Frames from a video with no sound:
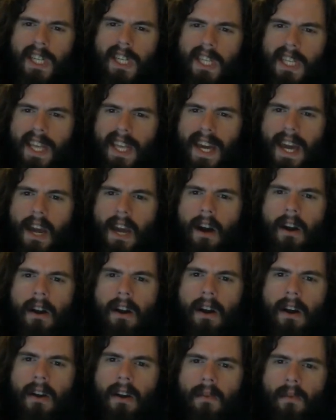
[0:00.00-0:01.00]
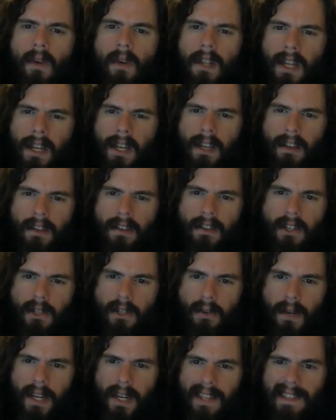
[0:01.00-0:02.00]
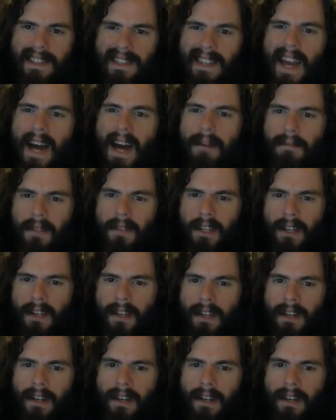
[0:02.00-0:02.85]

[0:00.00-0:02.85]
they are unwilling to accept